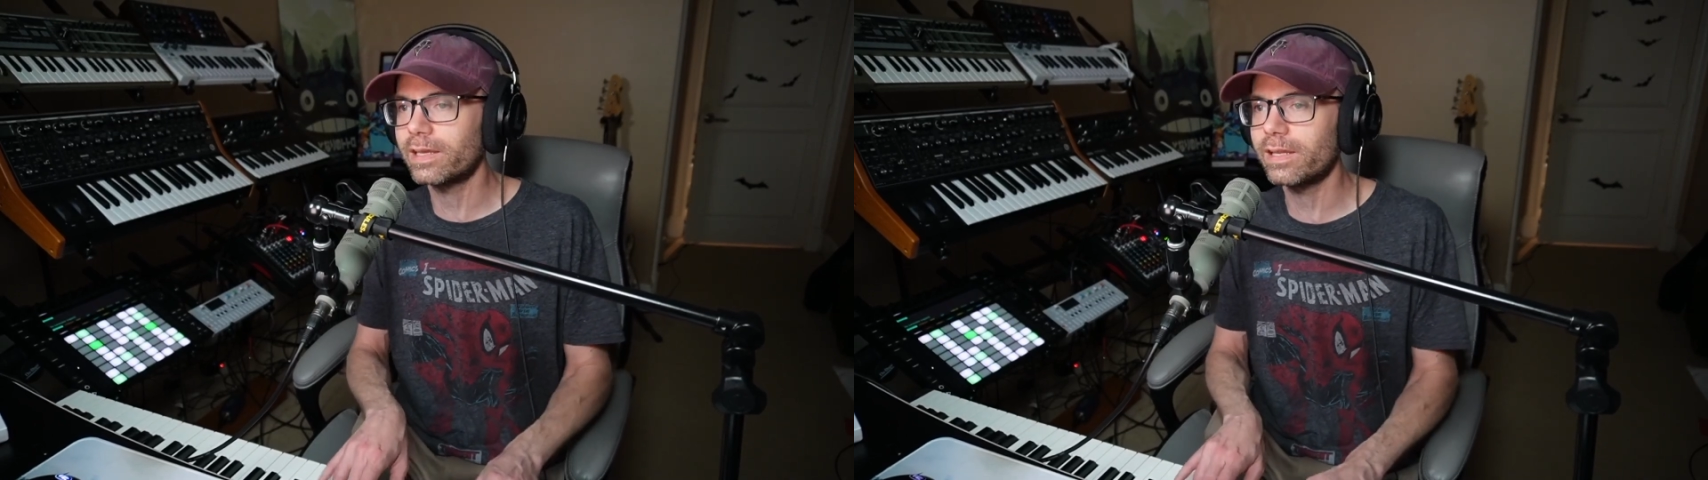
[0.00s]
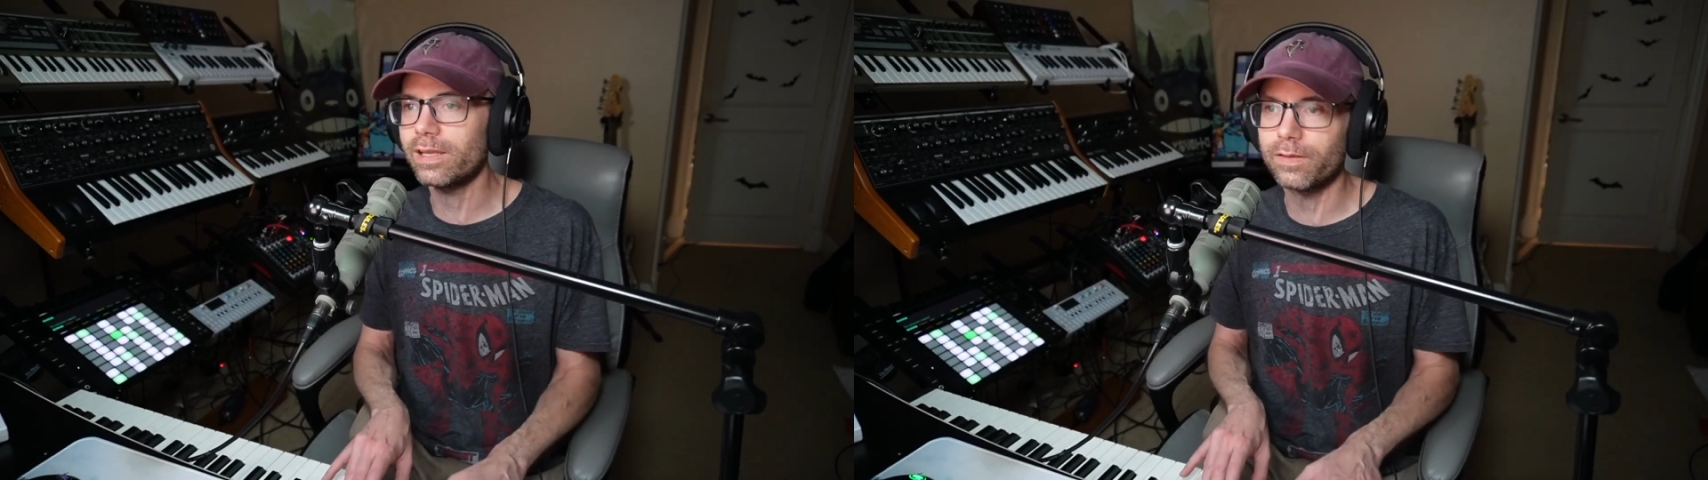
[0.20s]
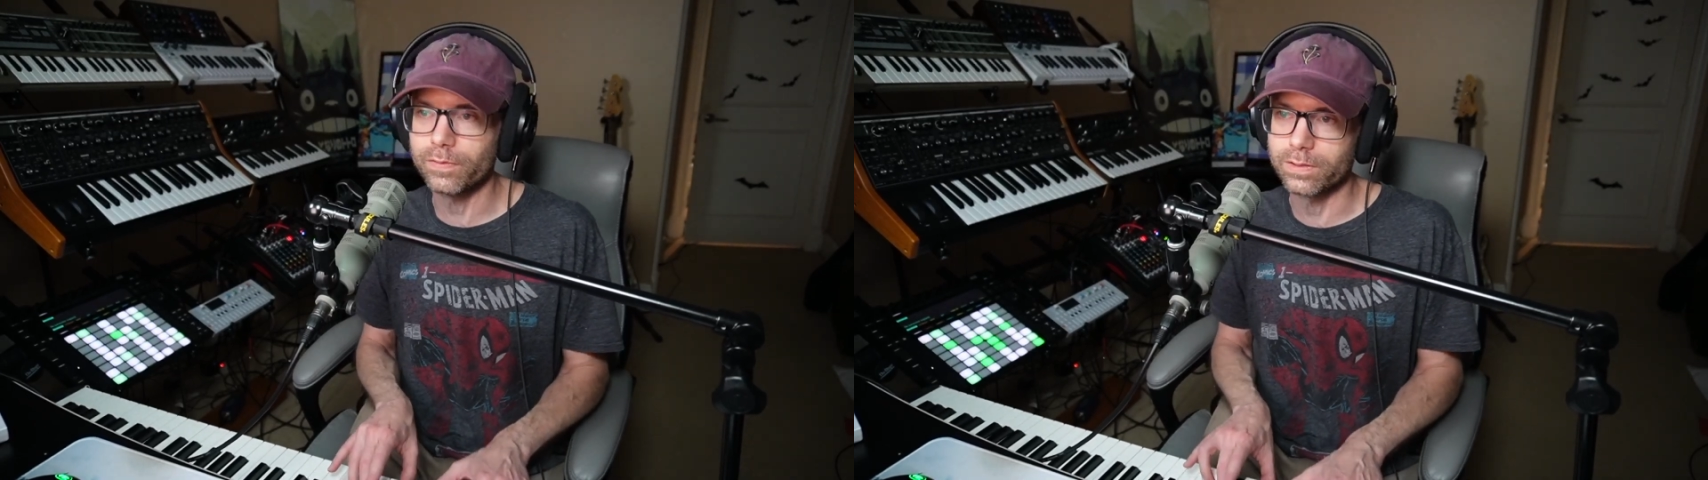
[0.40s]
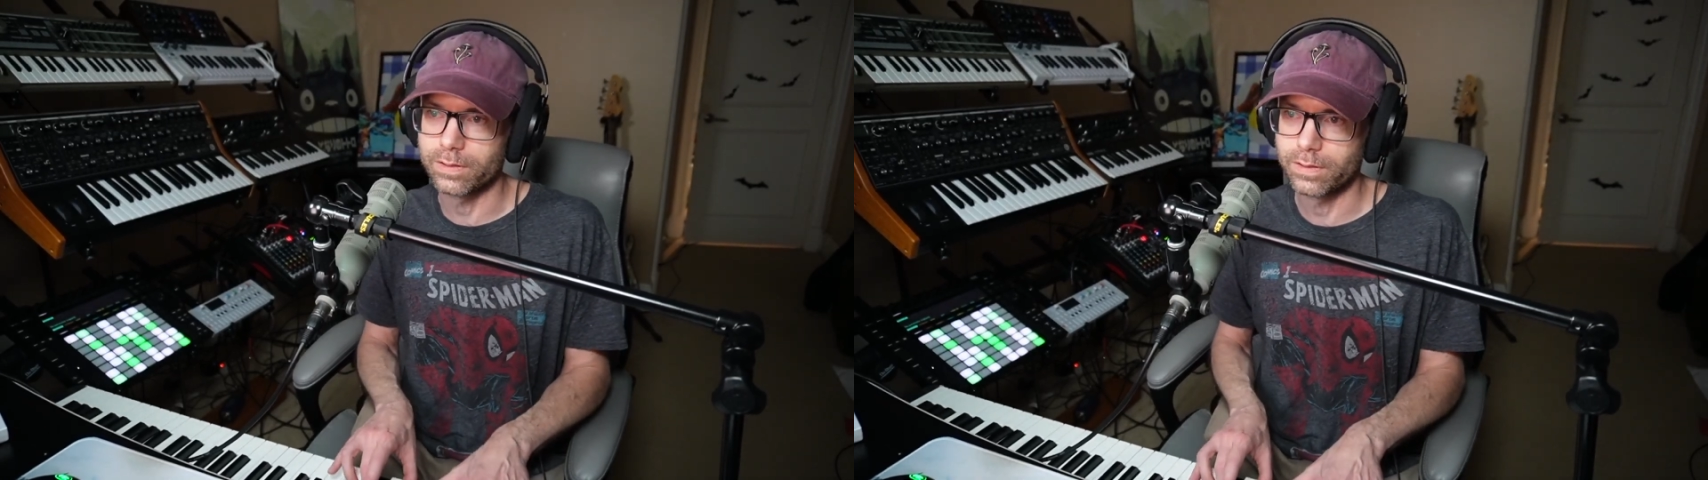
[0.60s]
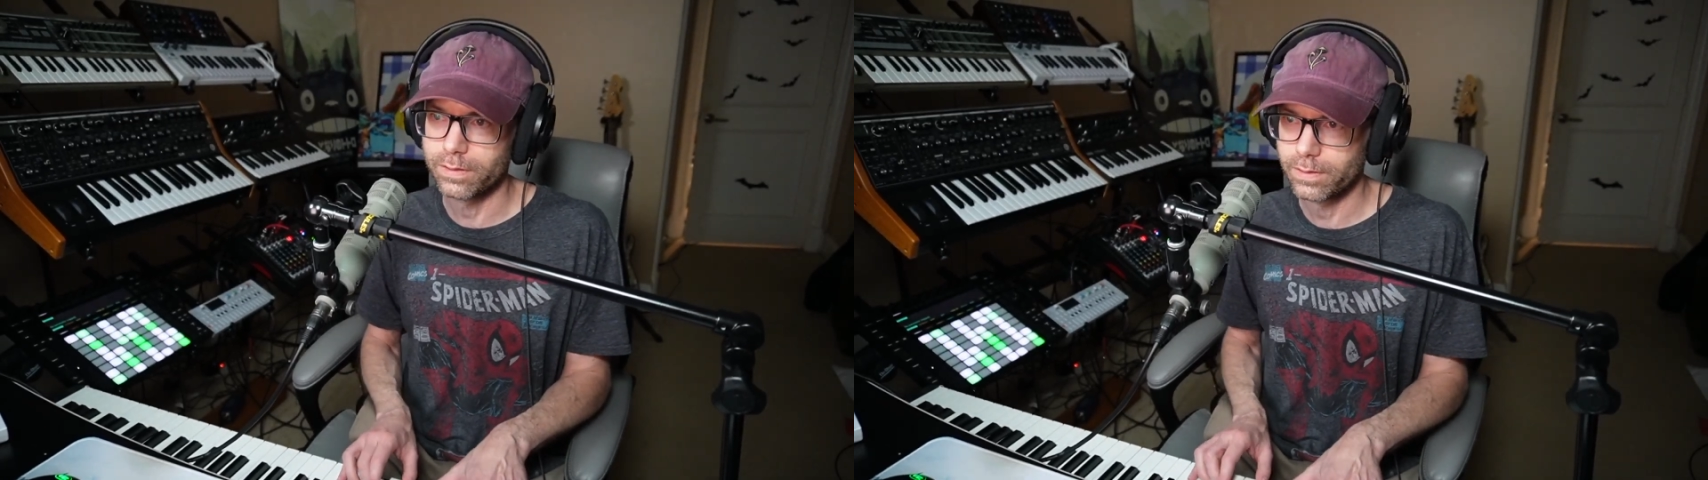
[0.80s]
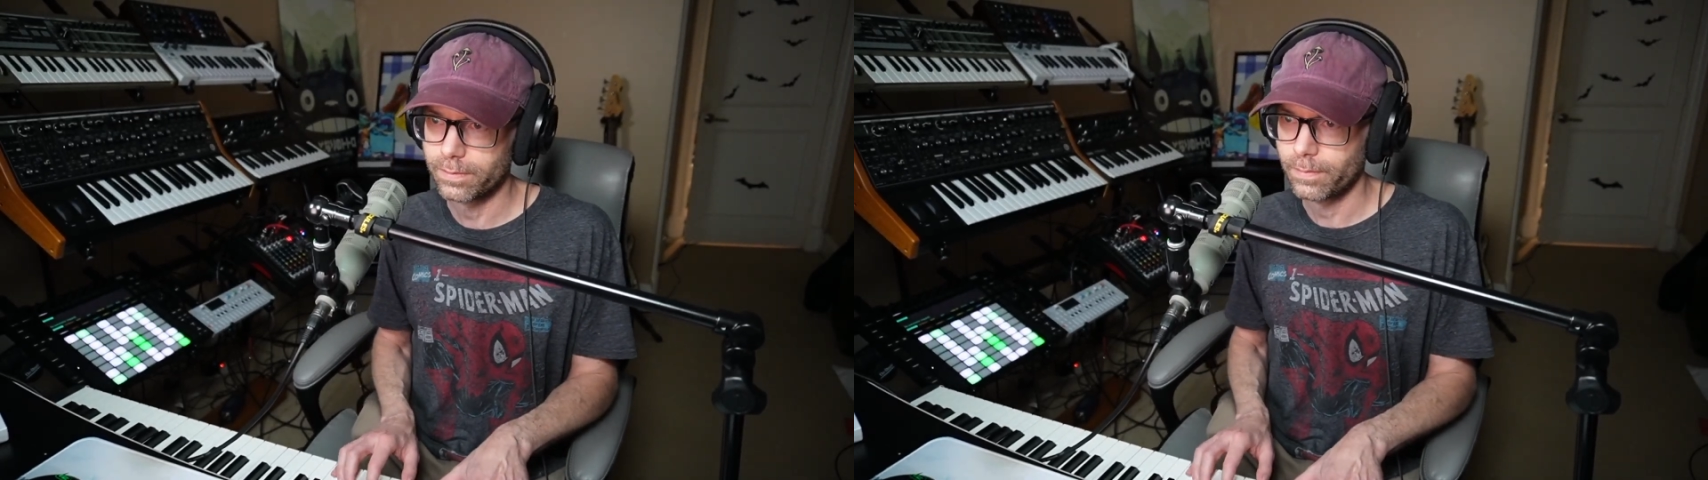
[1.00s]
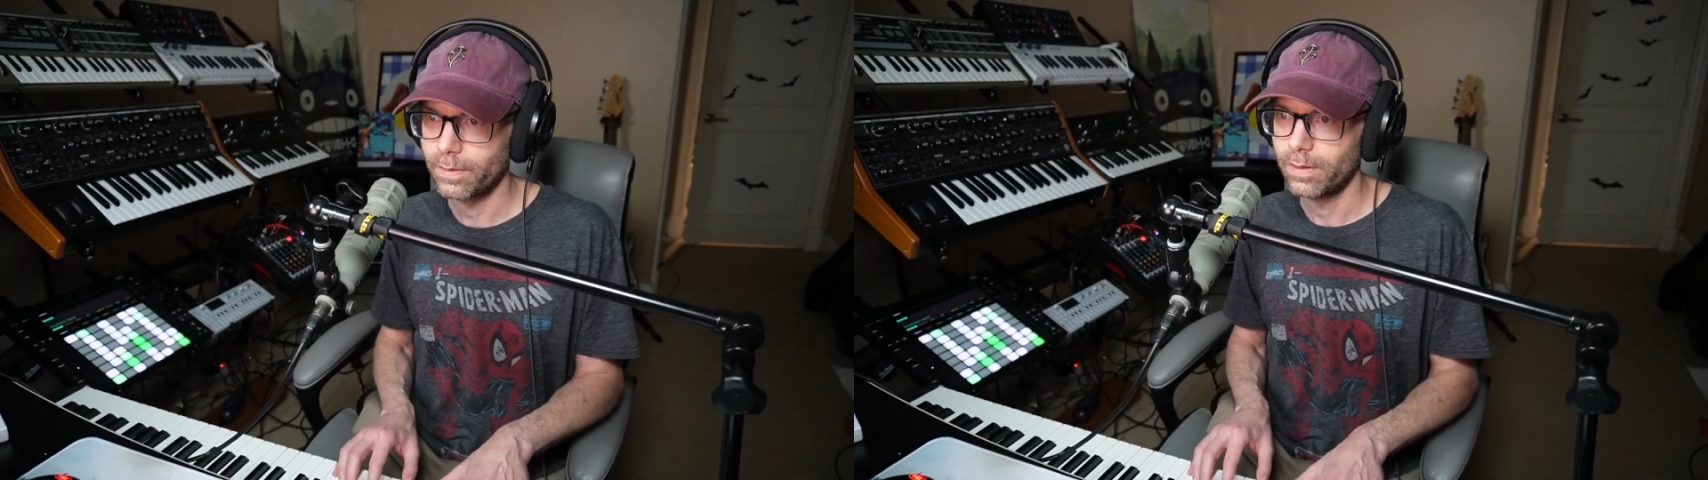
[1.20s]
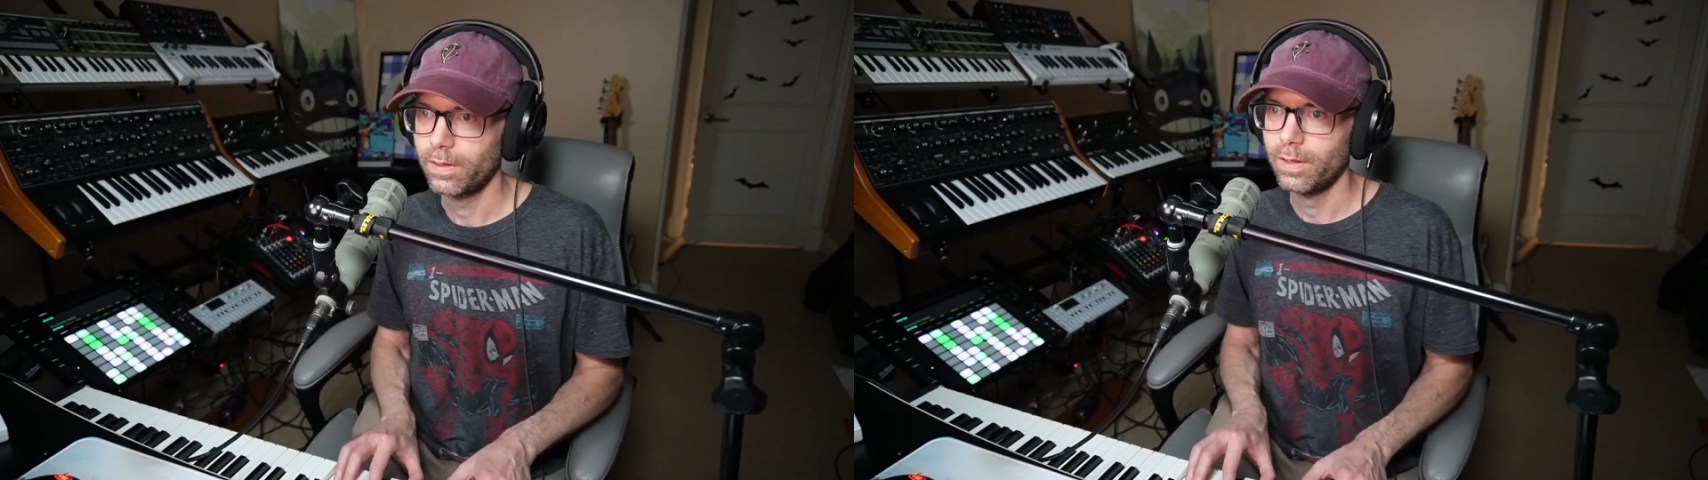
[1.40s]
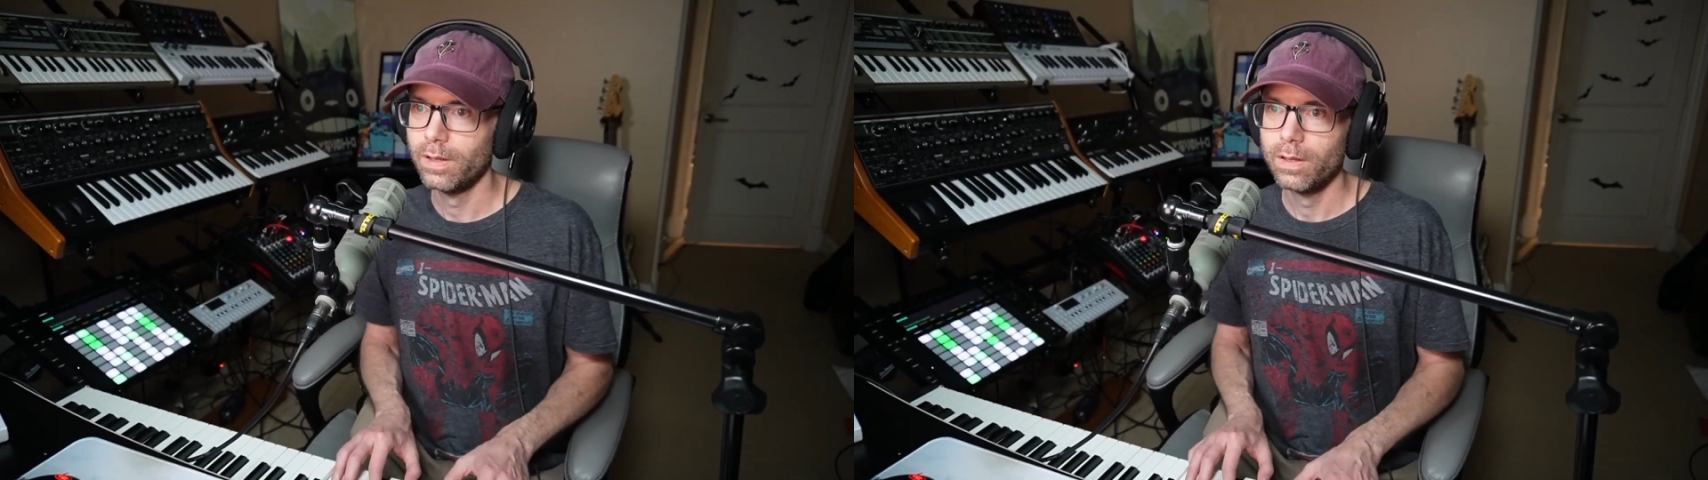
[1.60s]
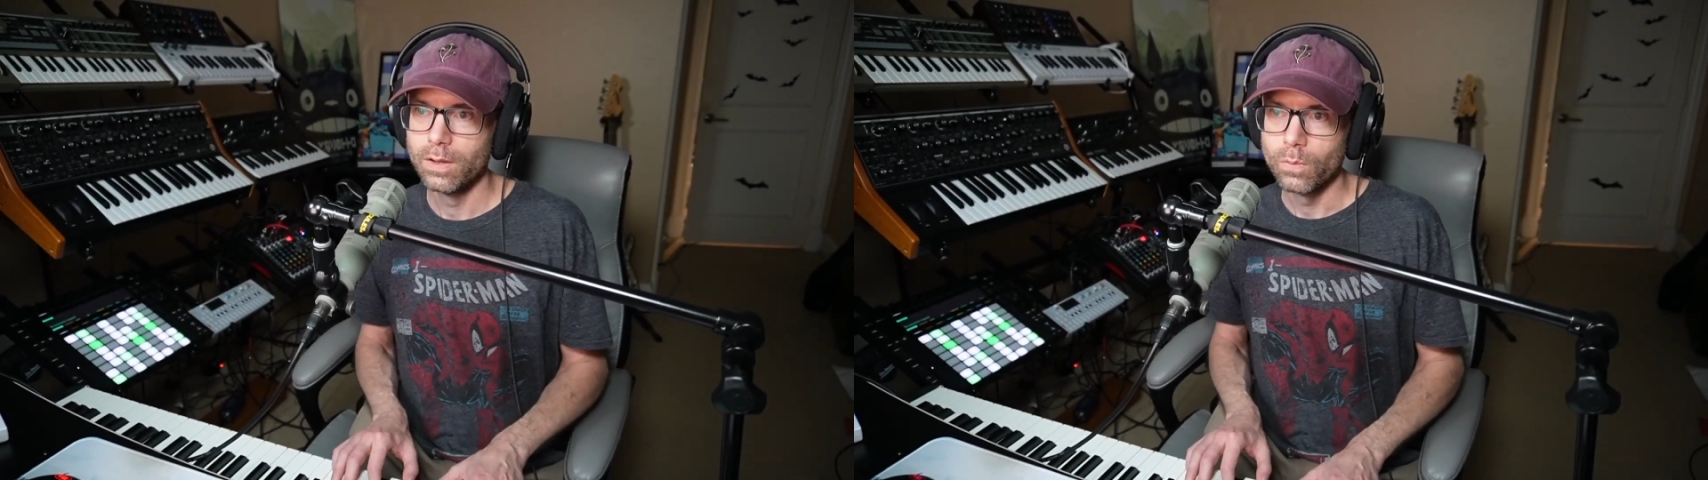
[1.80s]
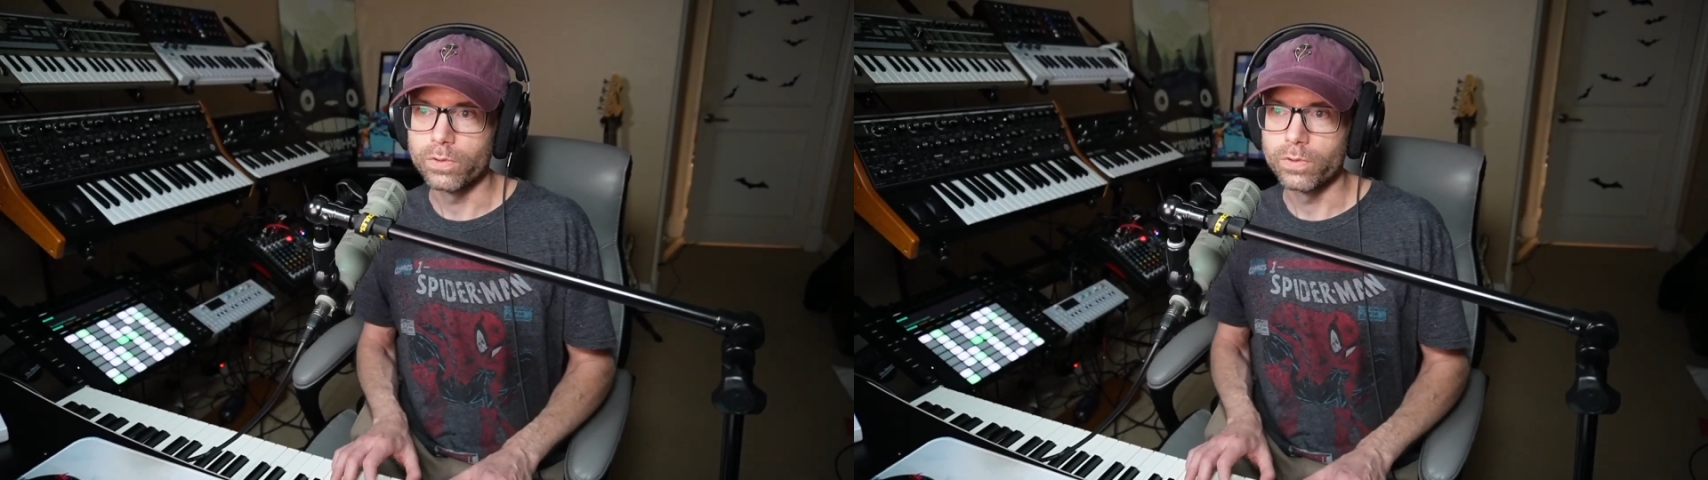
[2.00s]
get even.